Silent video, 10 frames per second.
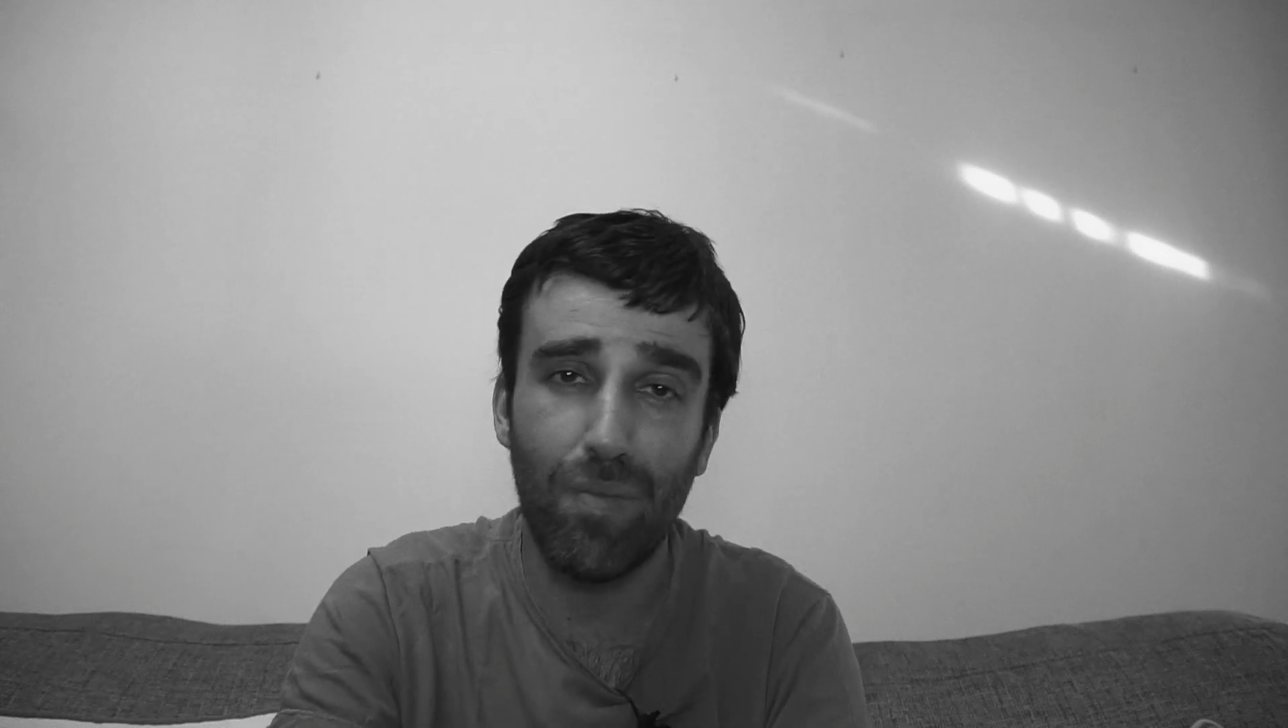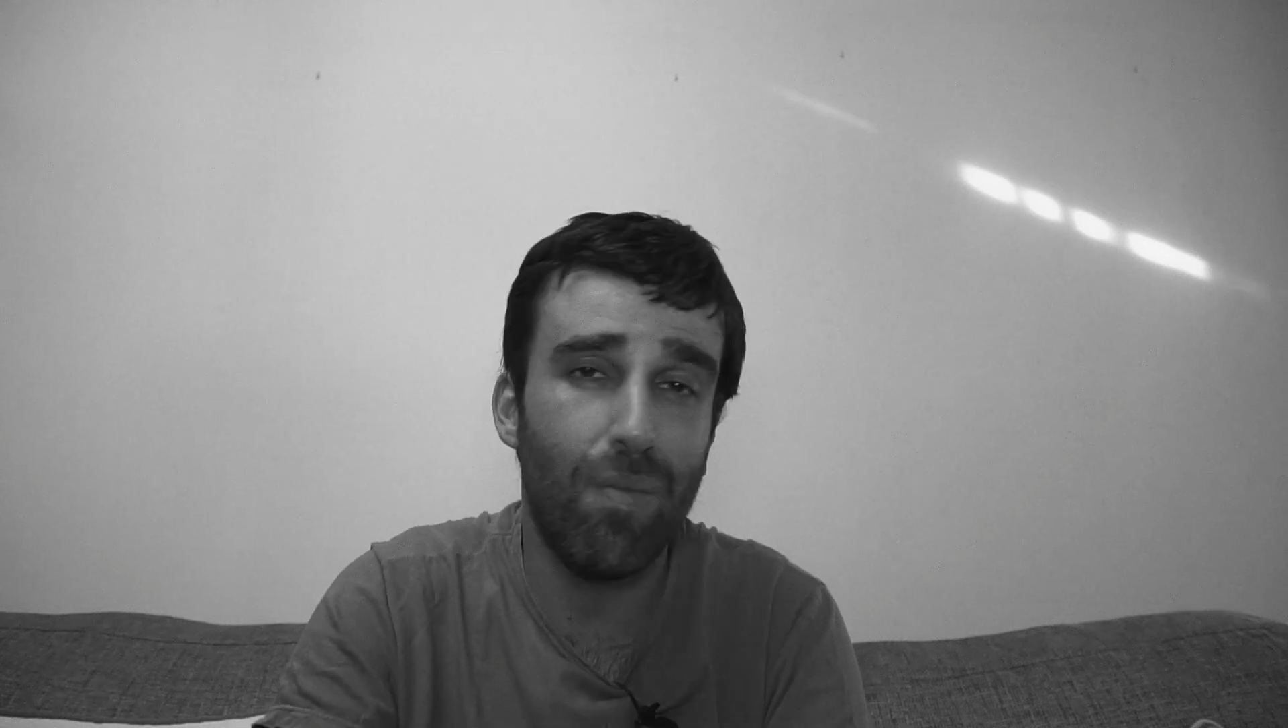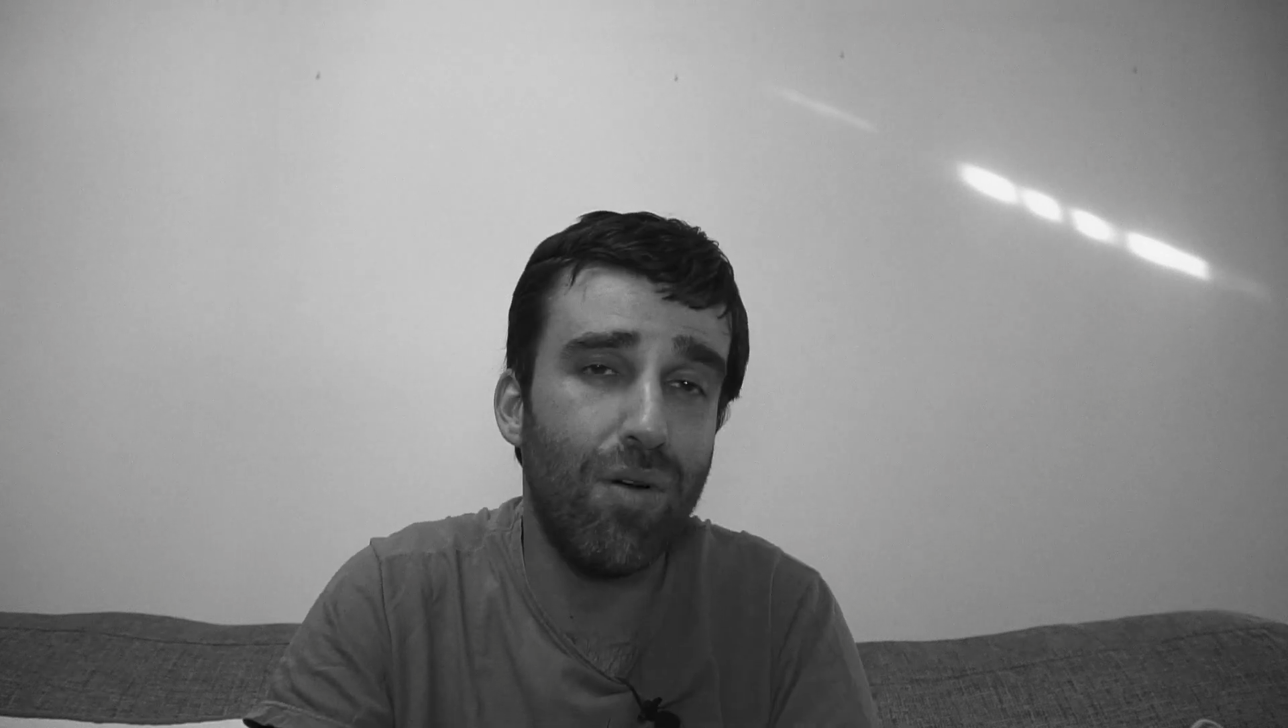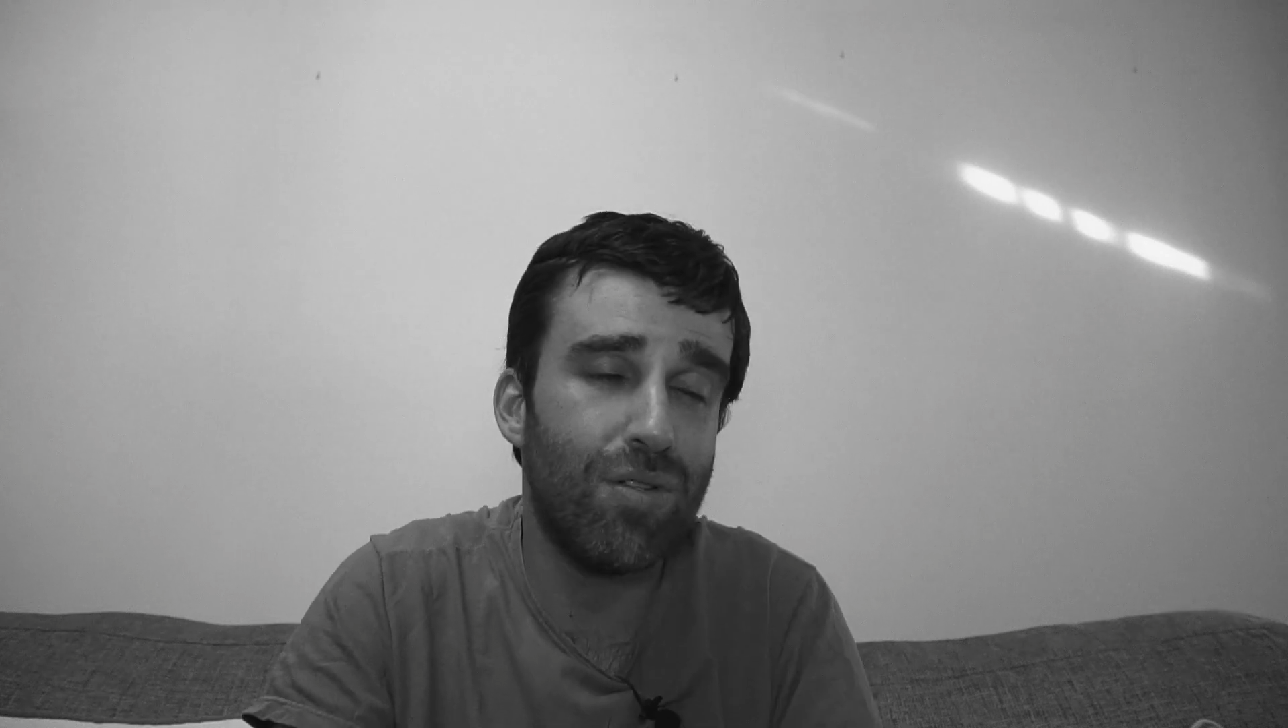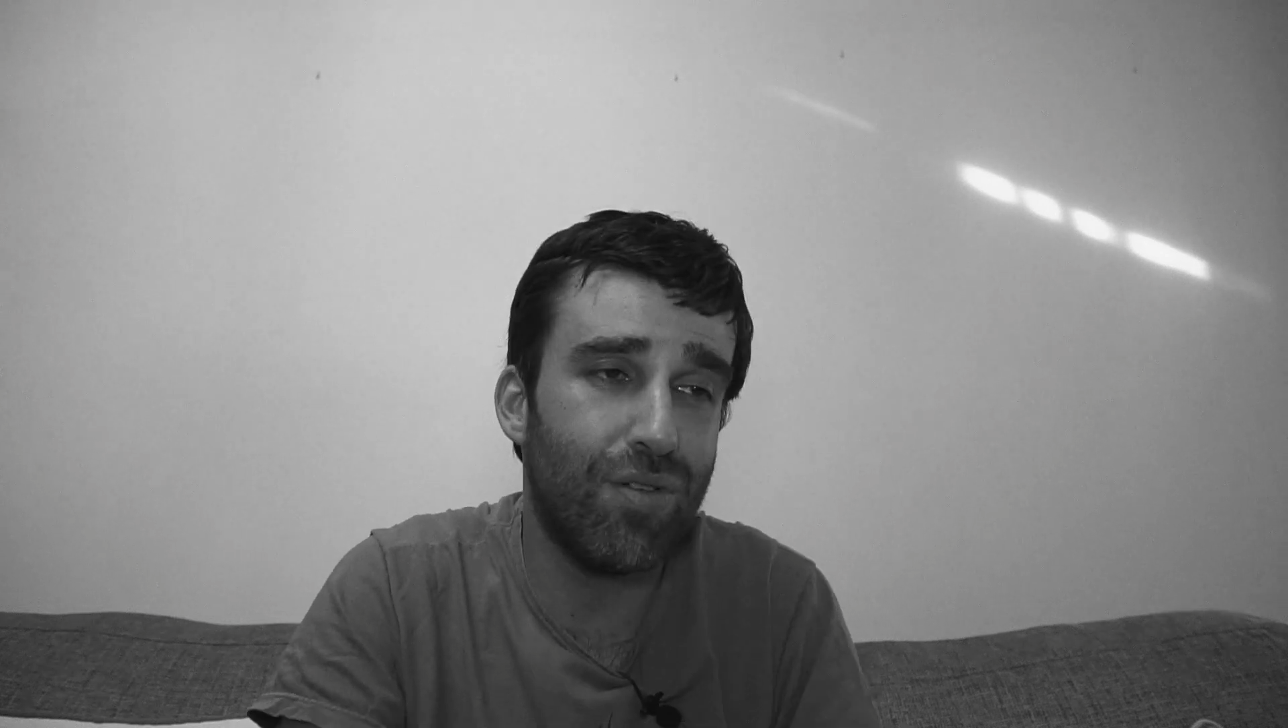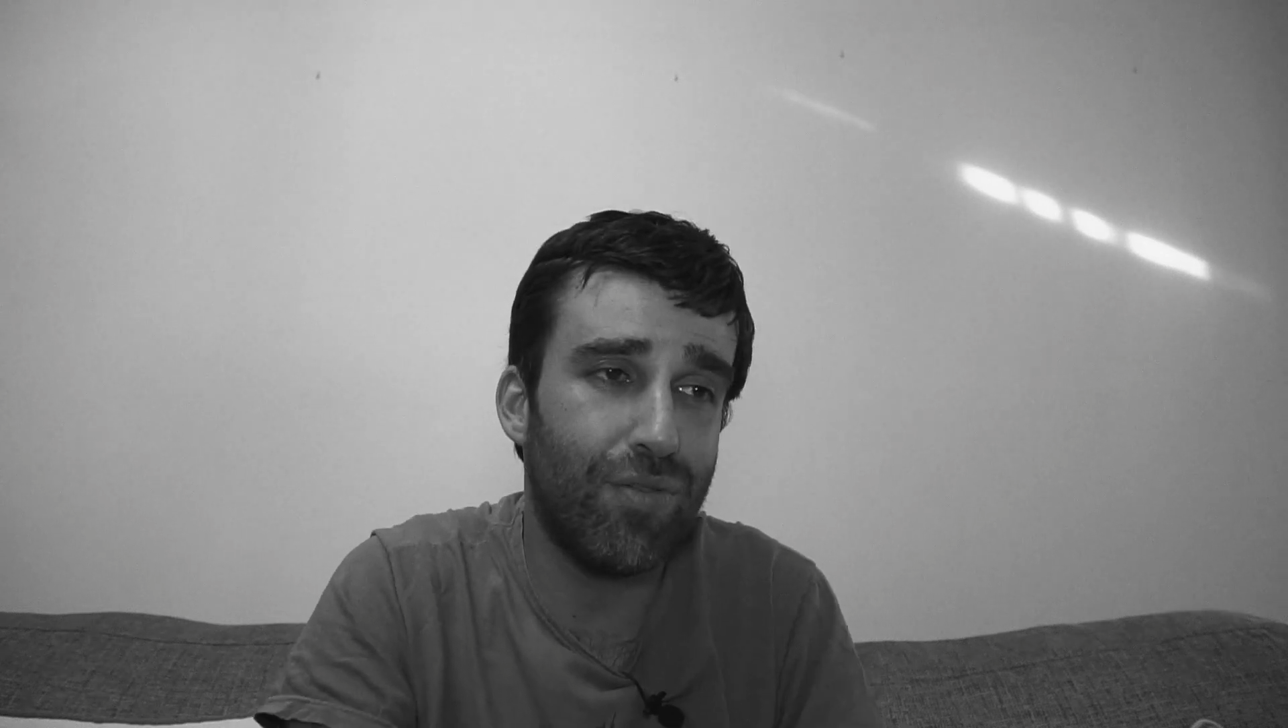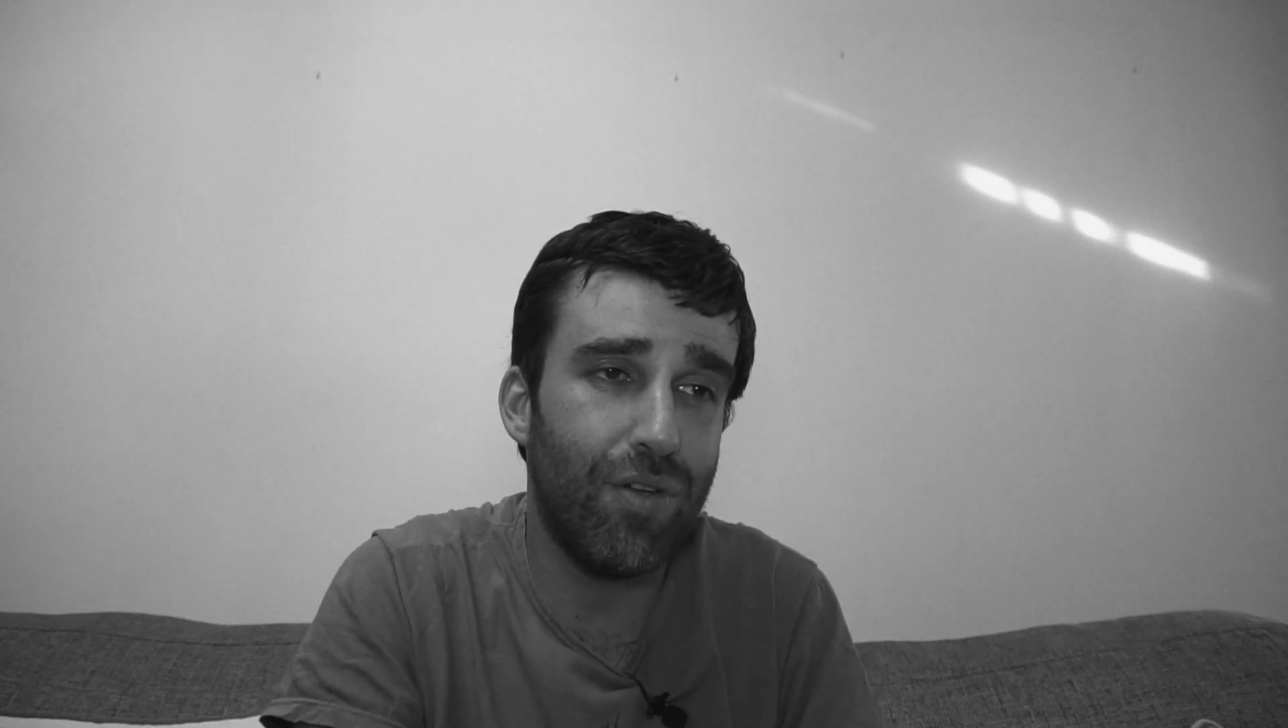most of